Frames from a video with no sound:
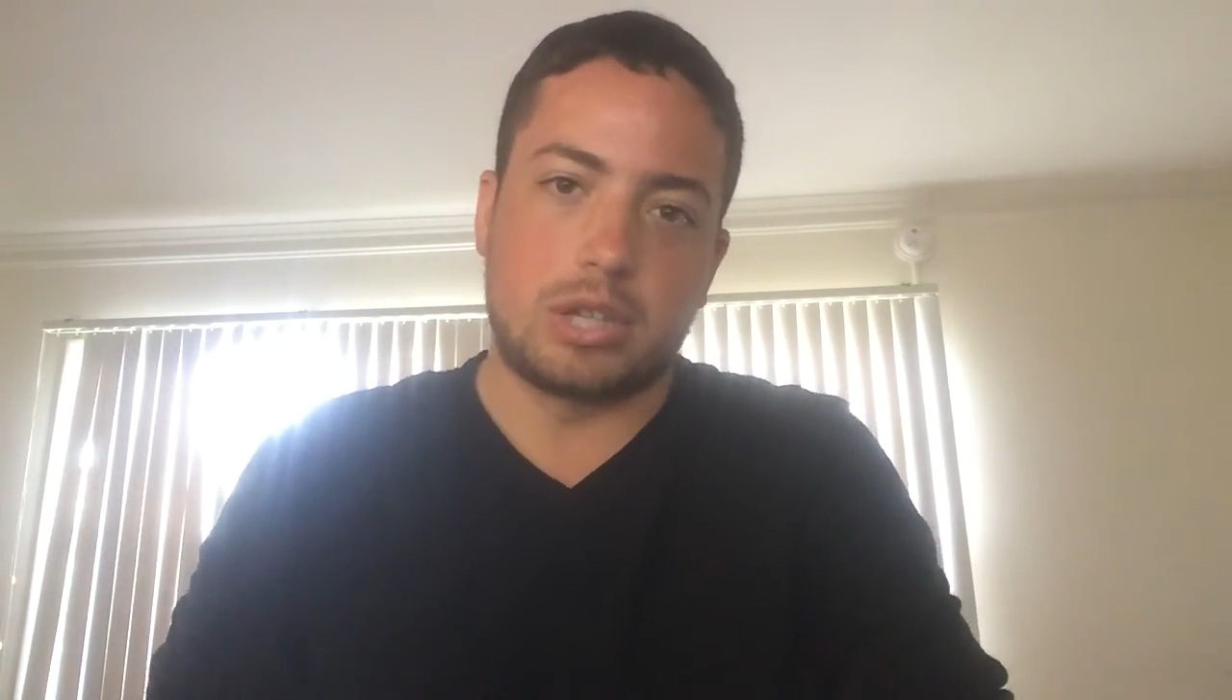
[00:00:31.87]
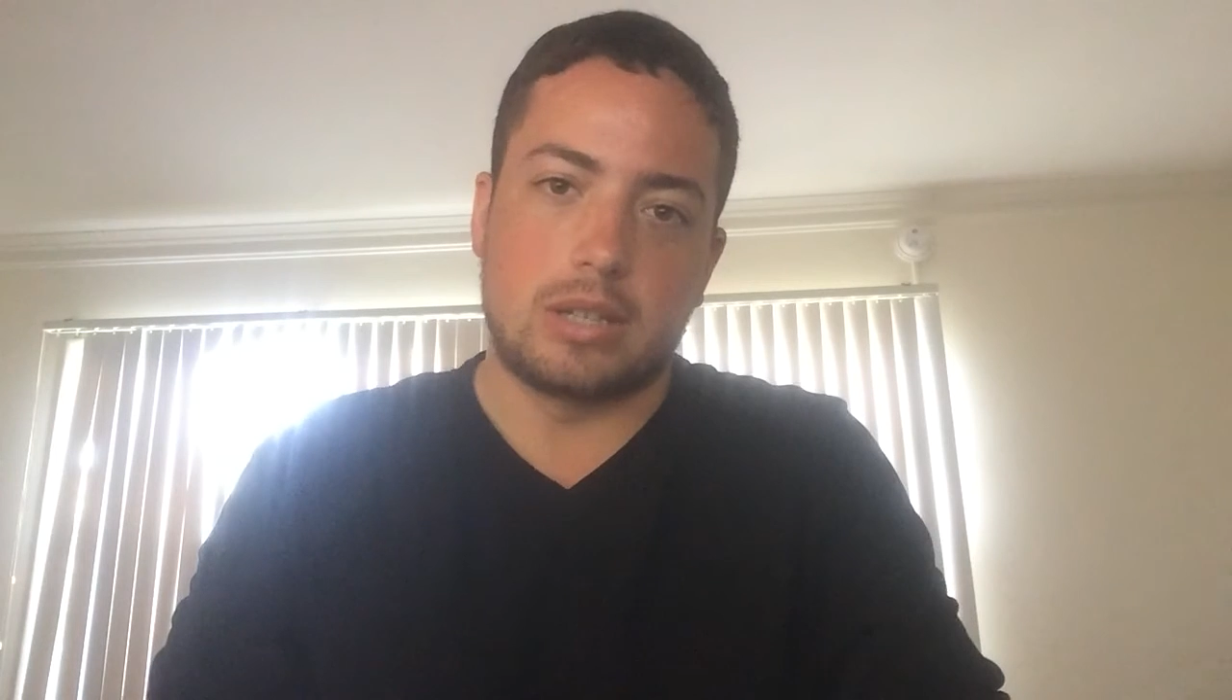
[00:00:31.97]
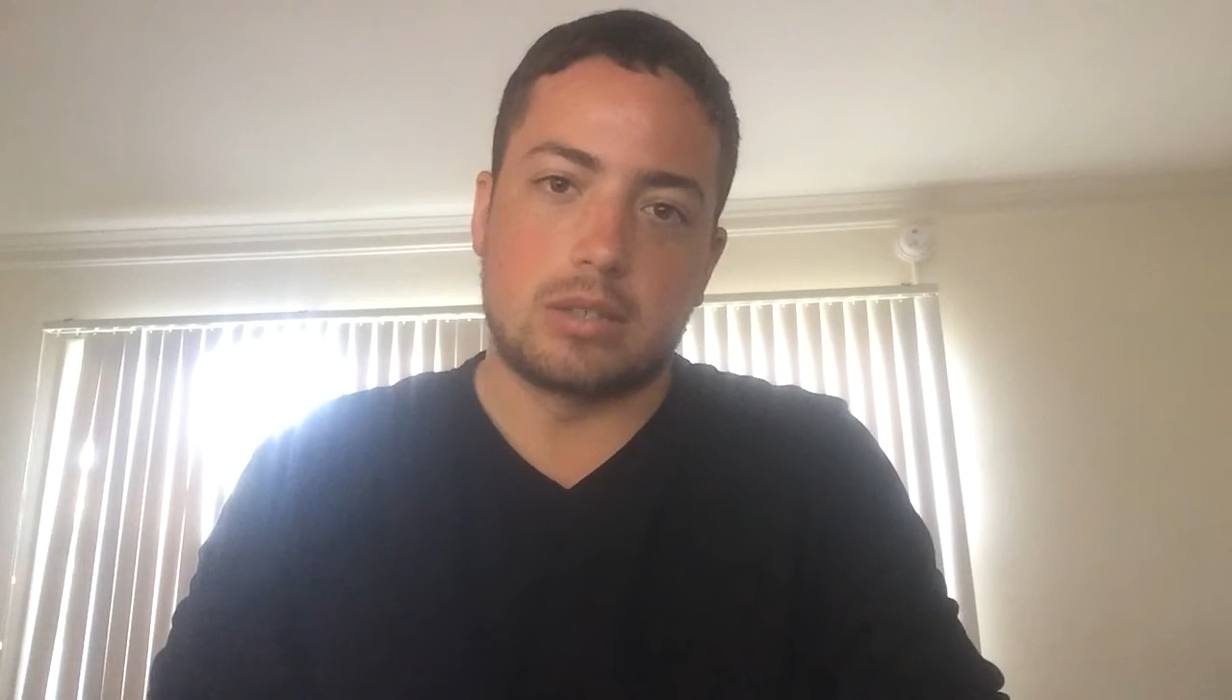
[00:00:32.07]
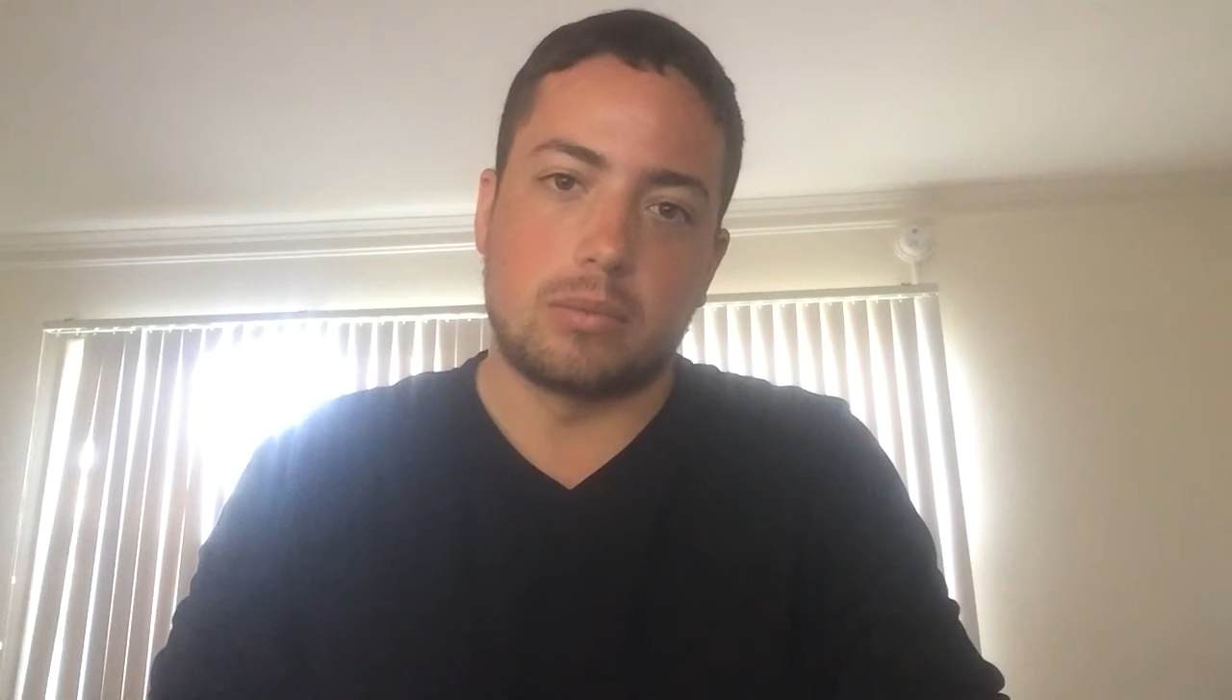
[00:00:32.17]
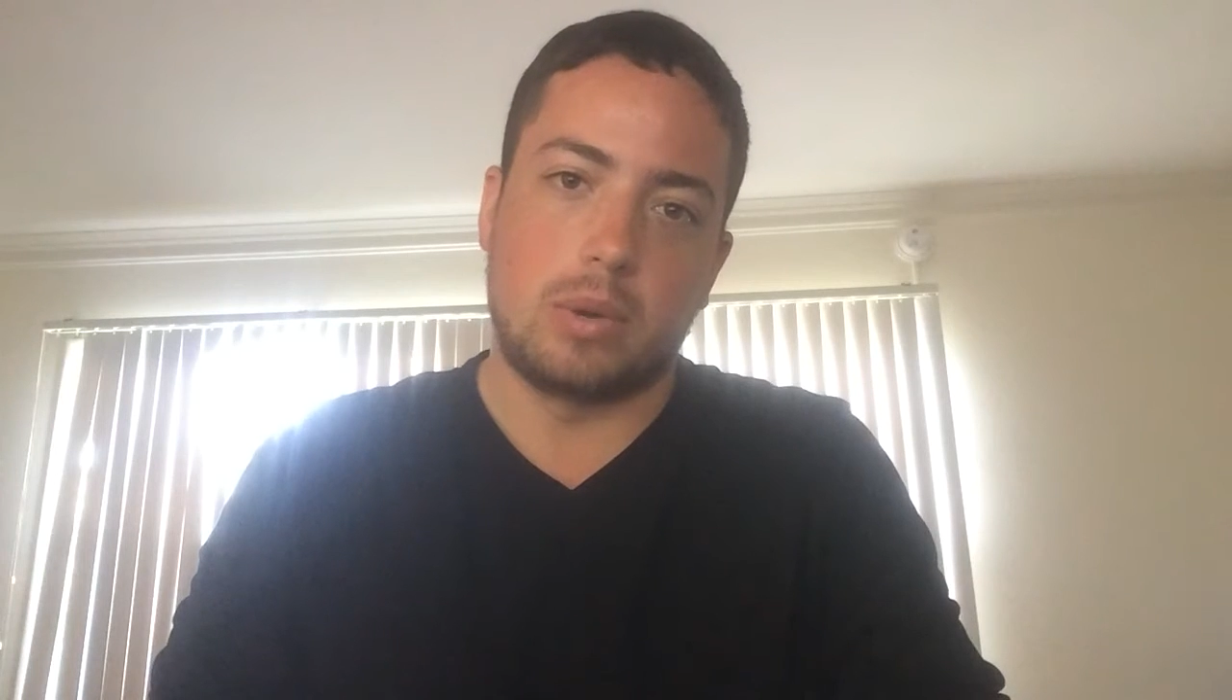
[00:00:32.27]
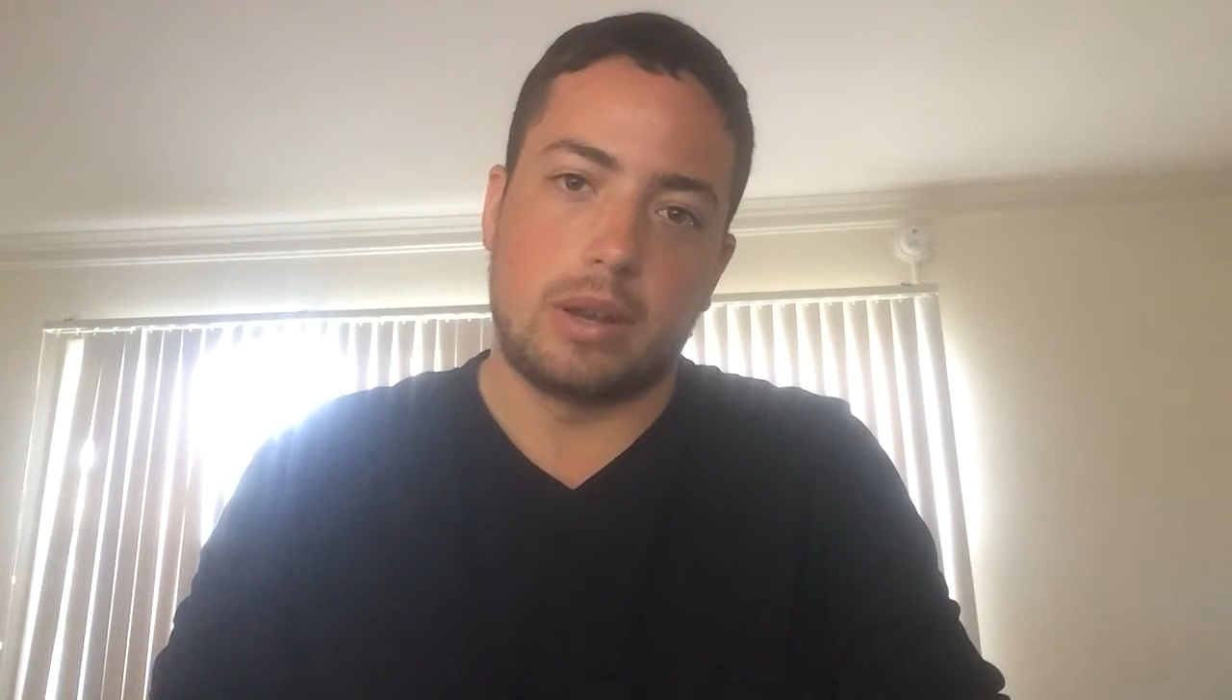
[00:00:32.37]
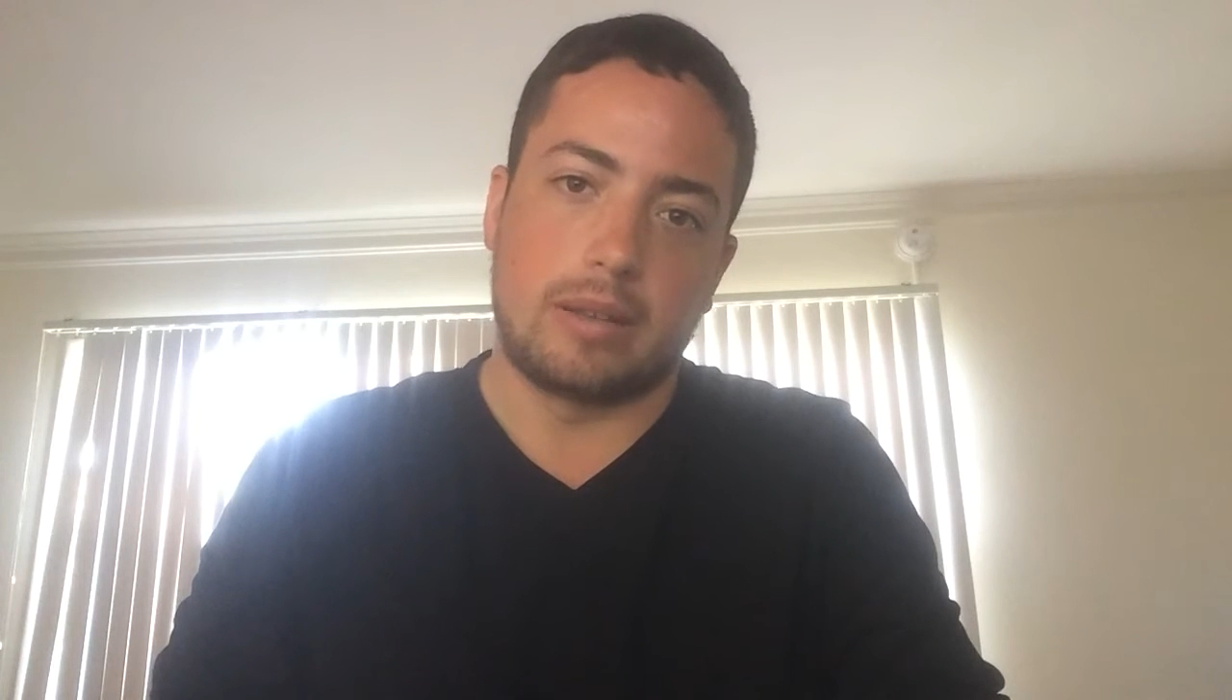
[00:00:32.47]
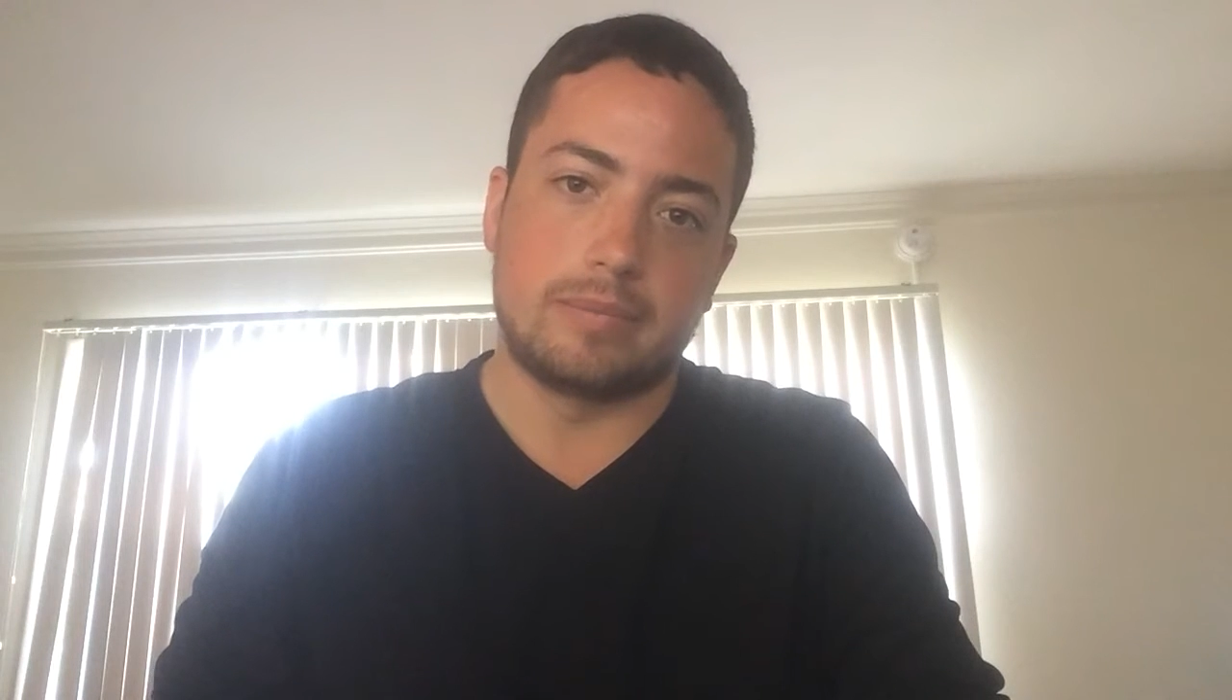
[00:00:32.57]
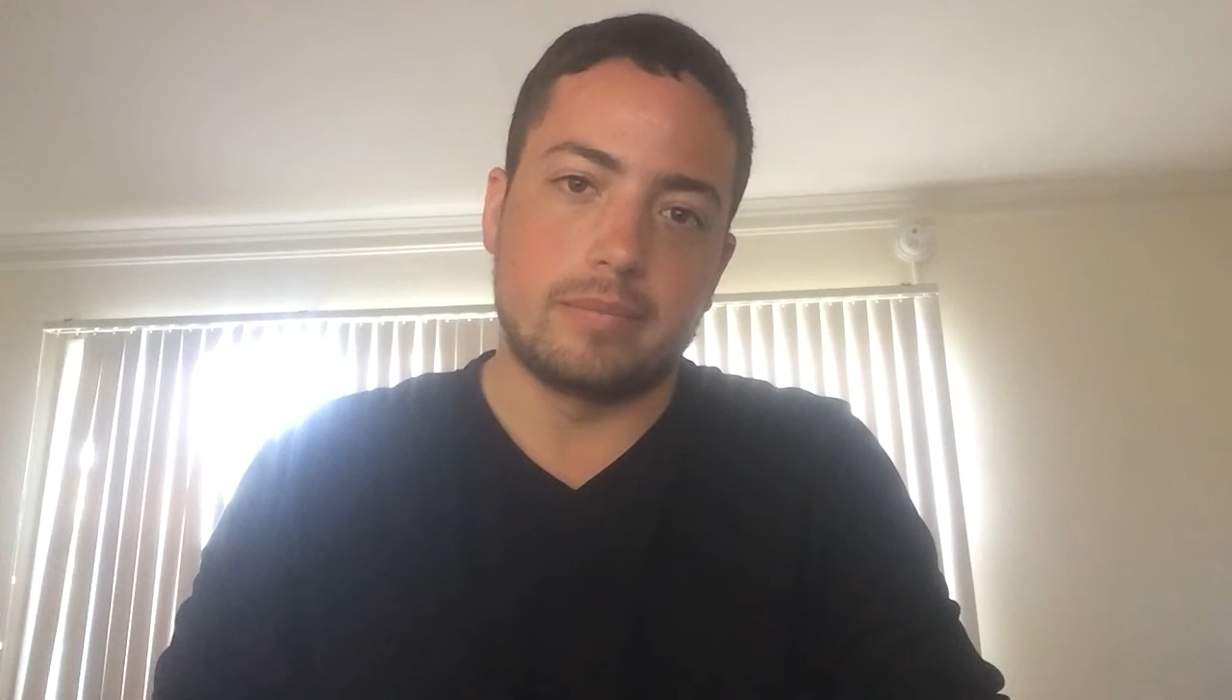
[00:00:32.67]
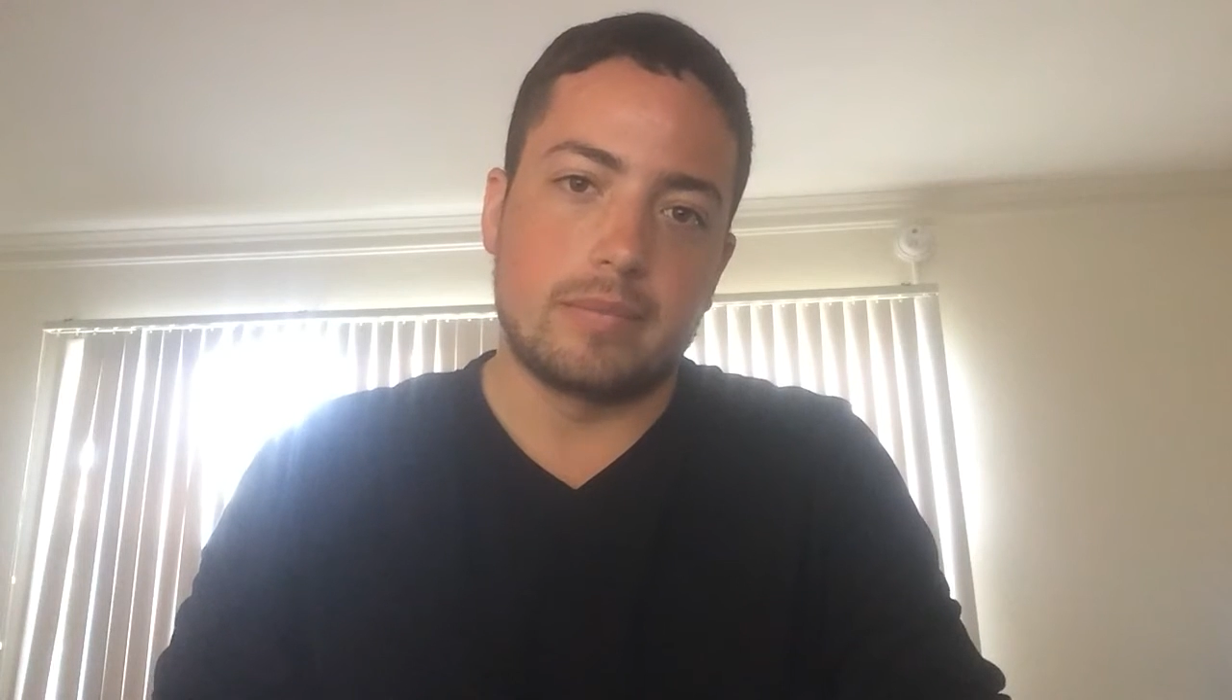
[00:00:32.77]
chance of winning.